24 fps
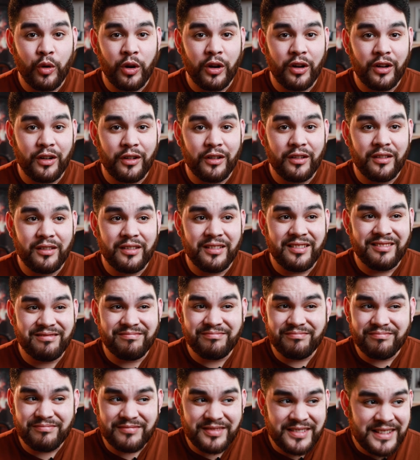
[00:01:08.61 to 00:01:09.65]
were
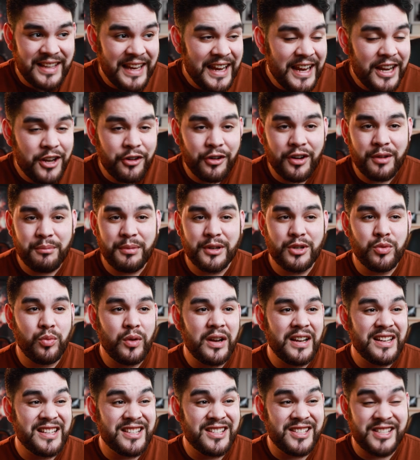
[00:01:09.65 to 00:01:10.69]
teetering
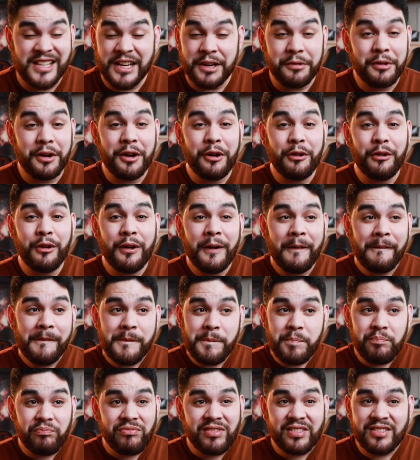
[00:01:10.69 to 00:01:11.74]
between 0
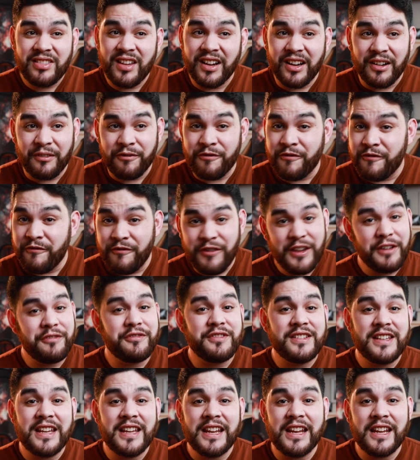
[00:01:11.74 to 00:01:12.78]
to
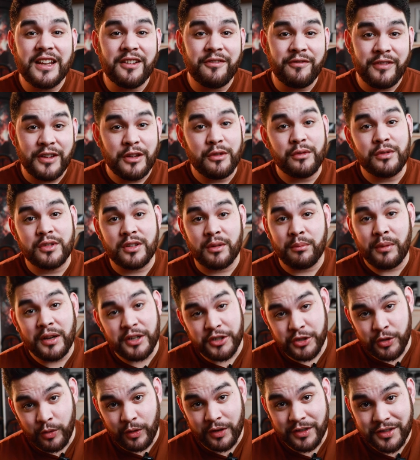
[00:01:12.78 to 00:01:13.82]
15 views on my
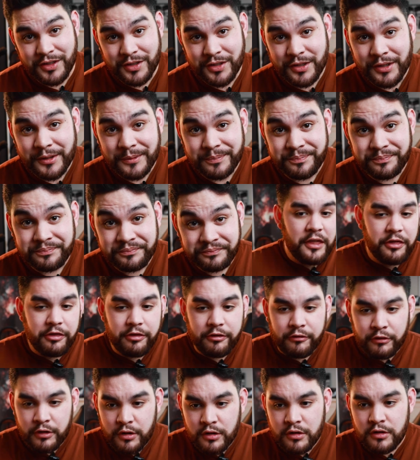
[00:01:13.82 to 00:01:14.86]
shorts. And
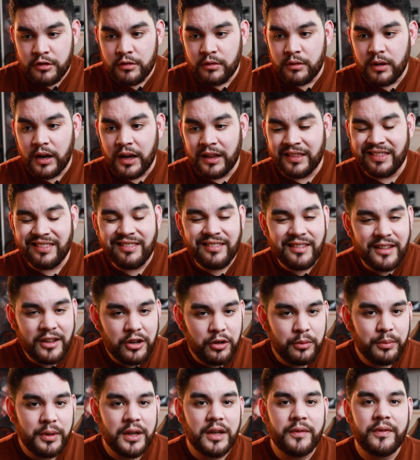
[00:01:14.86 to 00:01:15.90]
through a
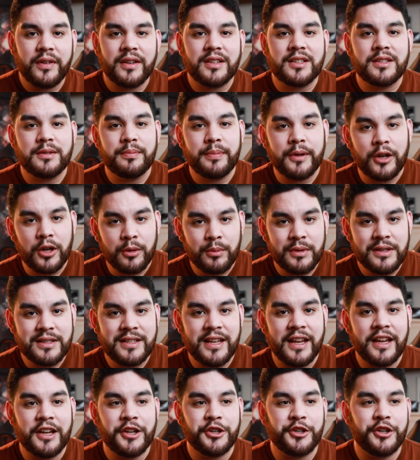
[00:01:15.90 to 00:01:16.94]
little bit of
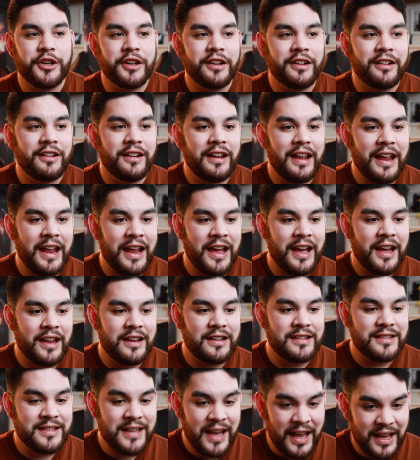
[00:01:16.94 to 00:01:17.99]
experimentation
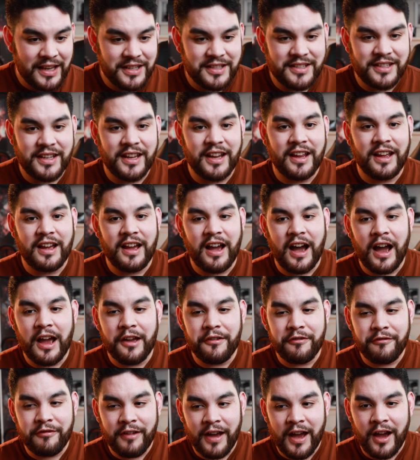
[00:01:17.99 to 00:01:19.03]
and testing, I
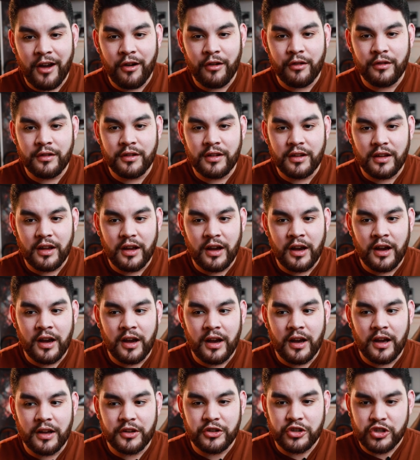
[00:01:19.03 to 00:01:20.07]
found
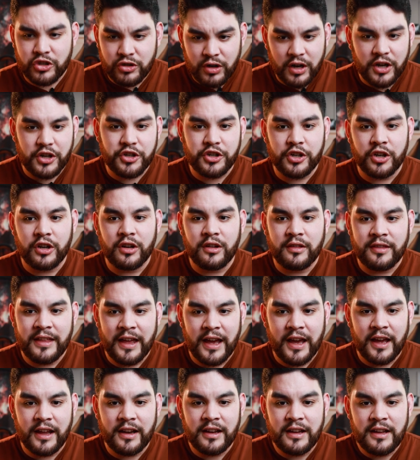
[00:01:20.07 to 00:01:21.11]
a structure
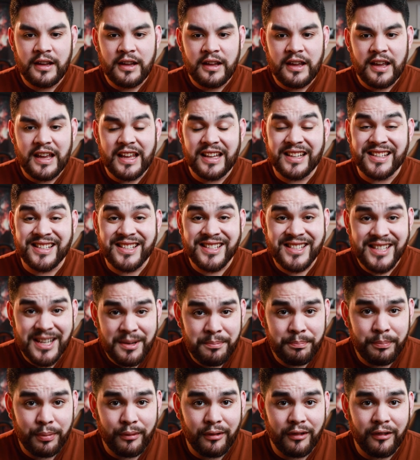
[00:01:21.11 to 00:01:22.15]
that is
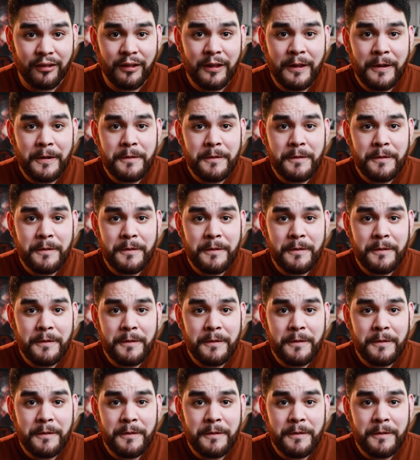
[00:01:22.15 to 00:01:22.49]
simple